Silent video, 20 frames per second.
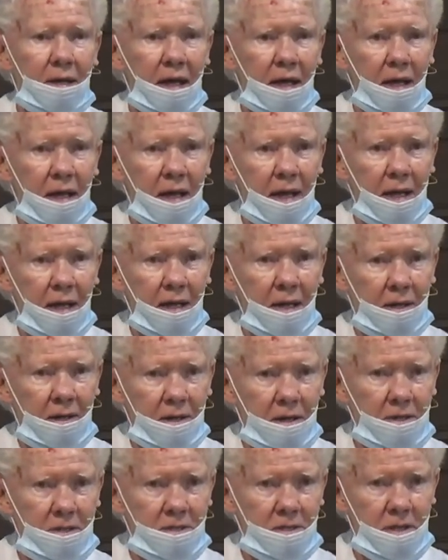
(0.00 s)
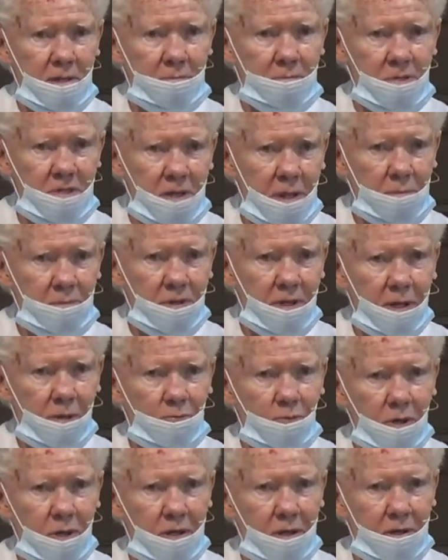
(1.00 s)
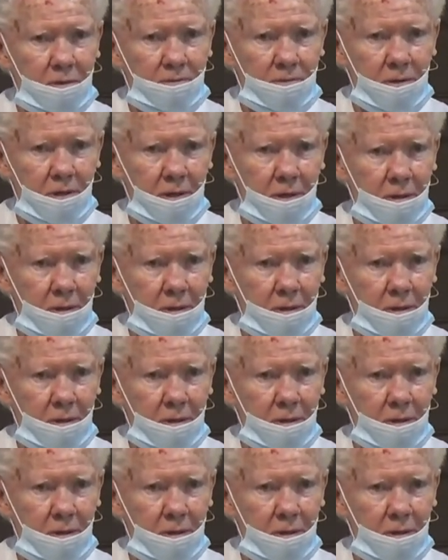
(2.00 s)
Augustine something wonderful.